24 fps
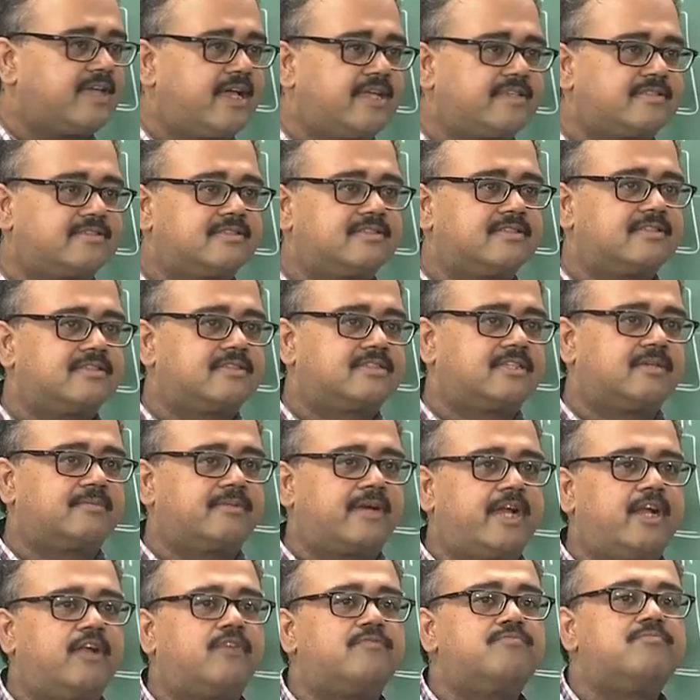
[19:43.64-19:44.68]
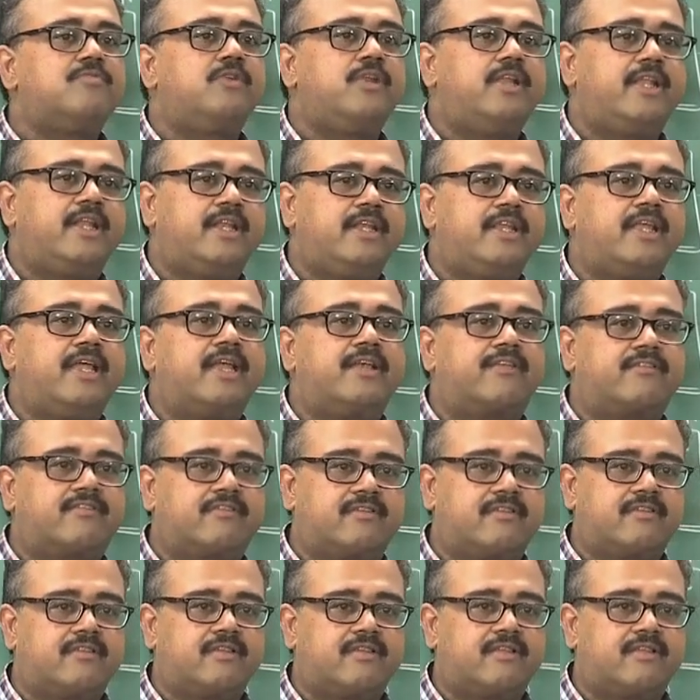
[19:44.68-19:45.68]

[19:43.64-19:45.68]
as some kind of Boolean gates,